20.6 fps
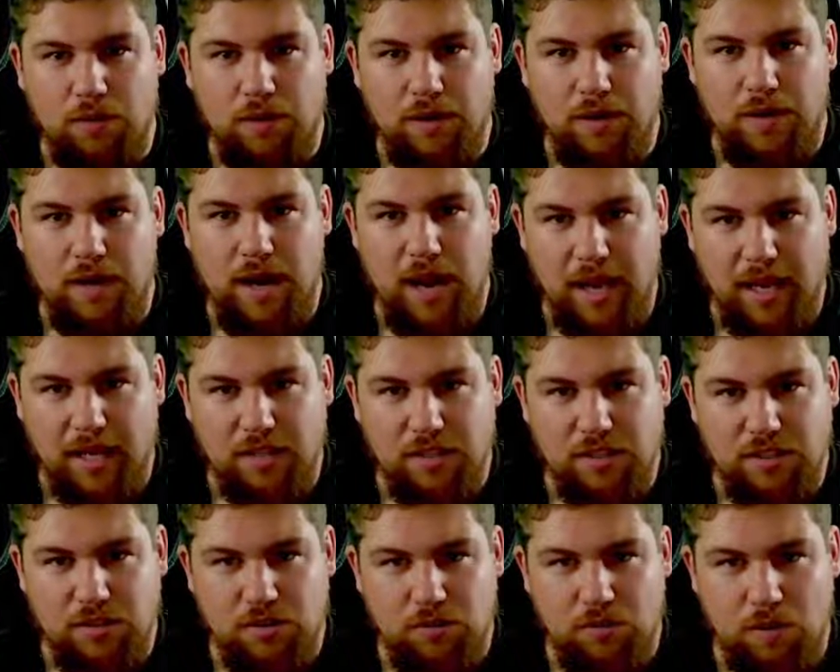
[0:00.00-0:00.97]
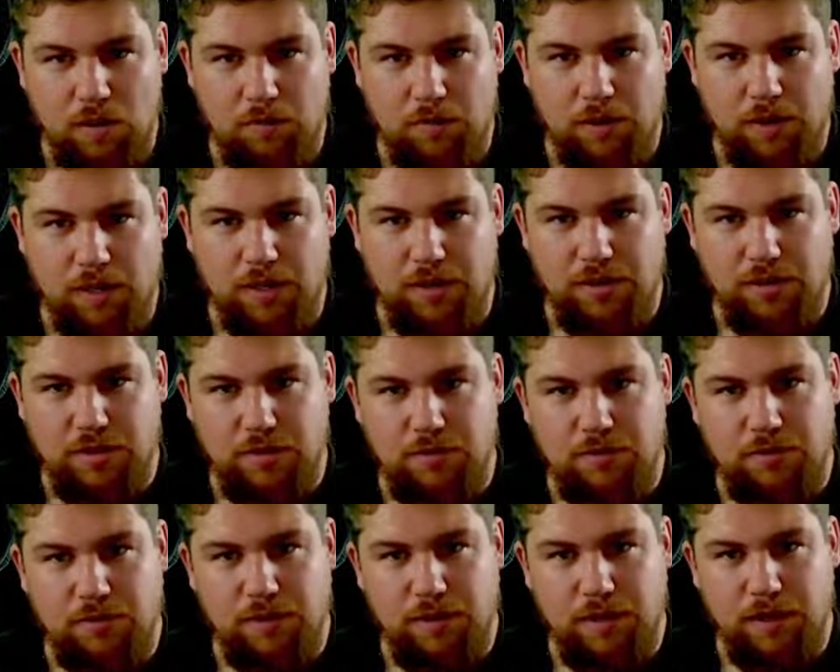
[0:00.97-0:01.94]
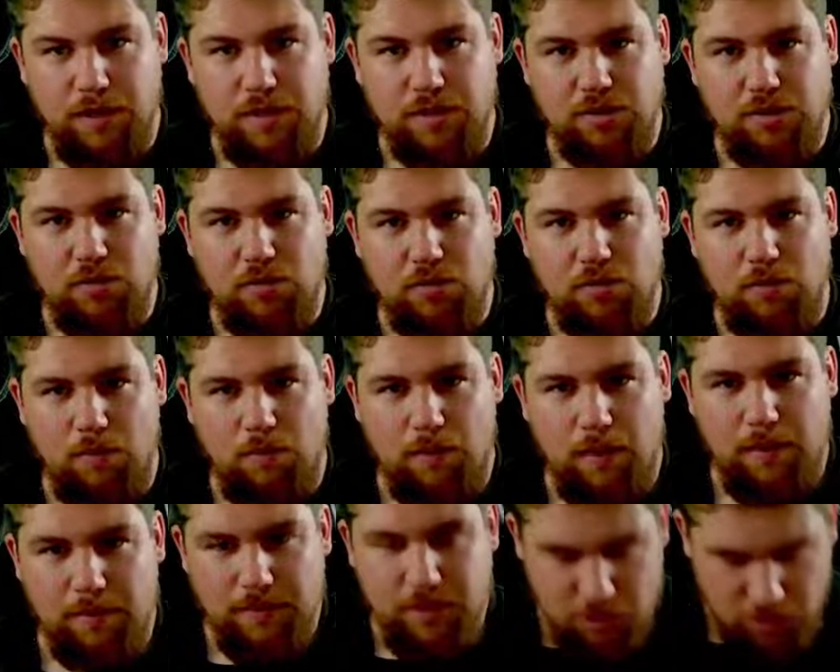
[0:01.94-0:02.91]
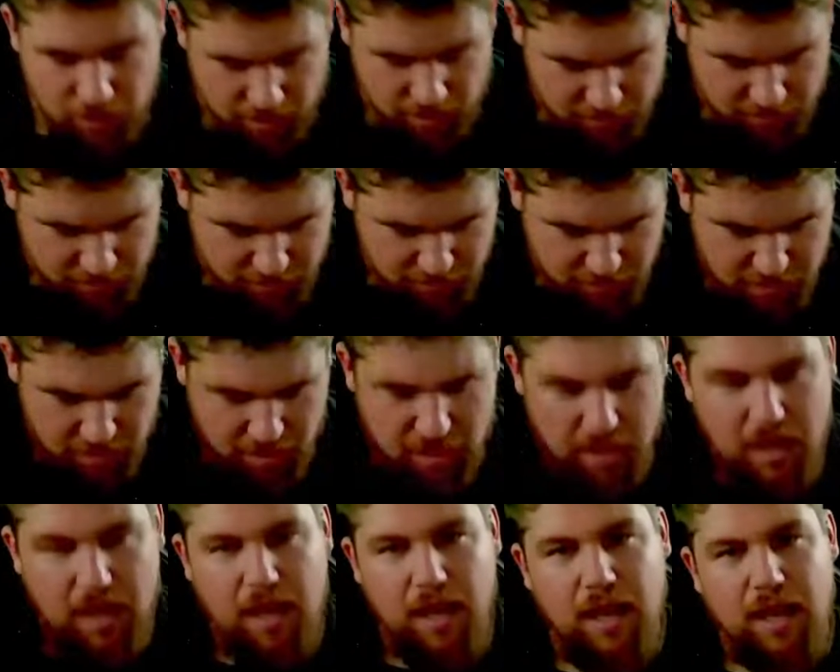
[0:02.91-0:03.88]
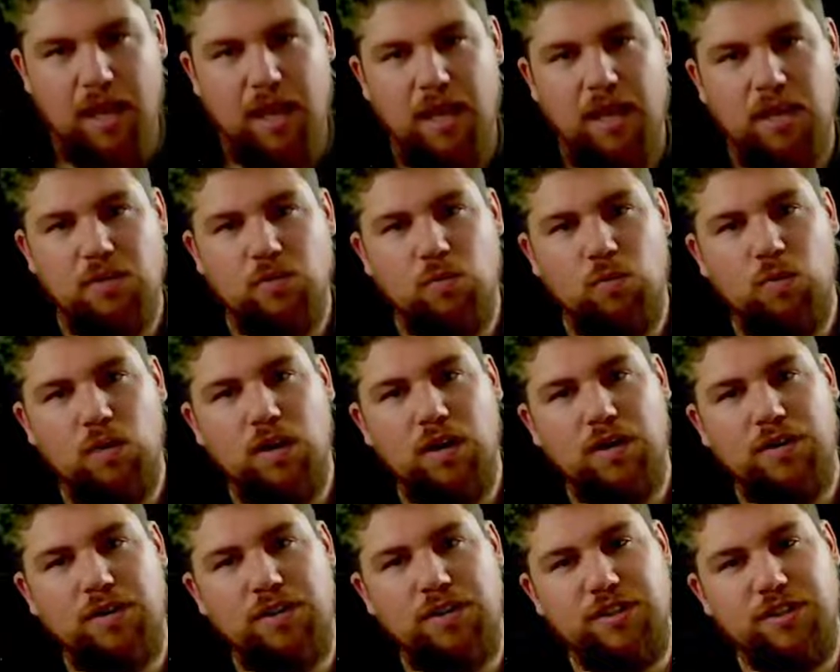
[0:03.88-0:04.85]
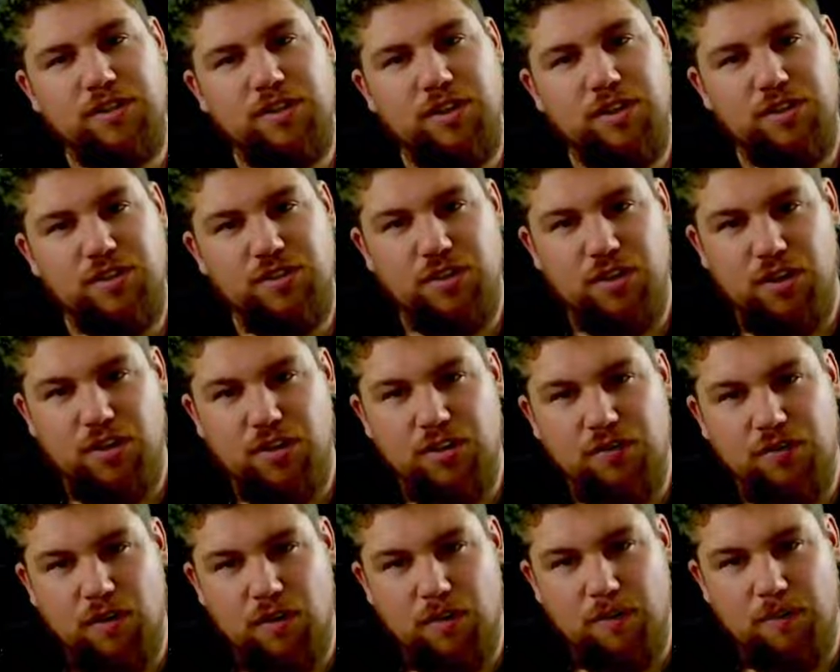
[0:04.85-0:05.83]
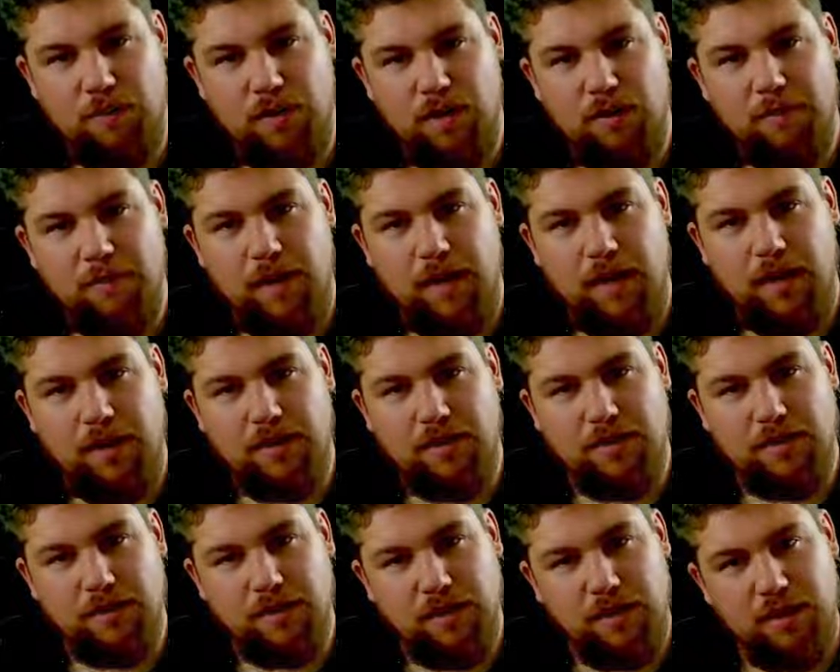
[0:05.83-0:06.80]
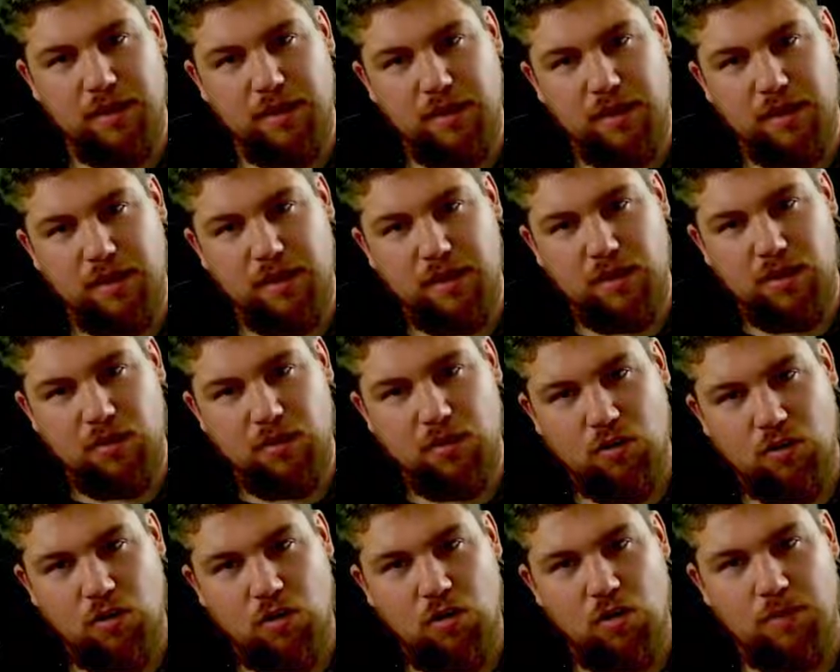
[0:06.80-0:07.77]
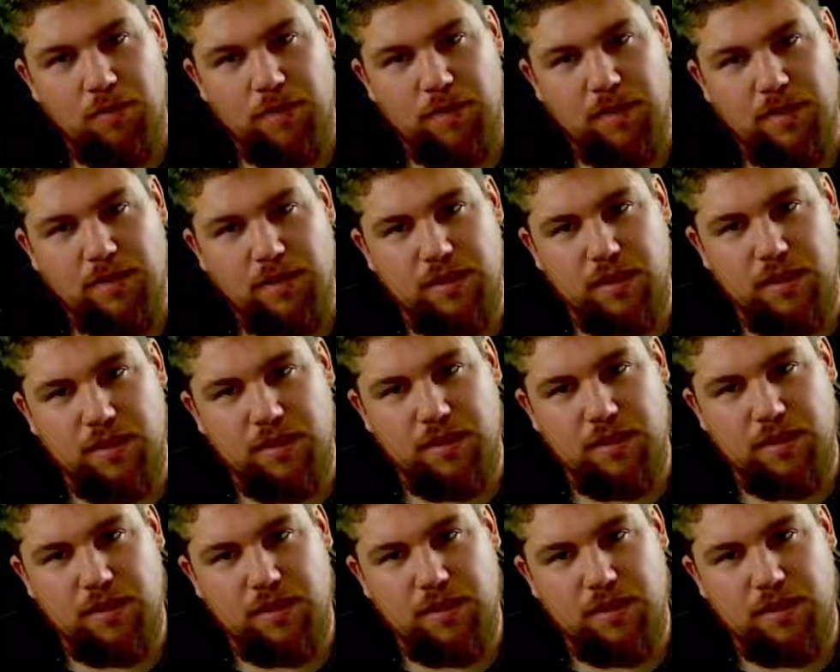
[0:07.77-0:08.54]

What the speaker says: next what we're going to do is go to a web address, and we're just going to search for MetaMask Chrome Extension.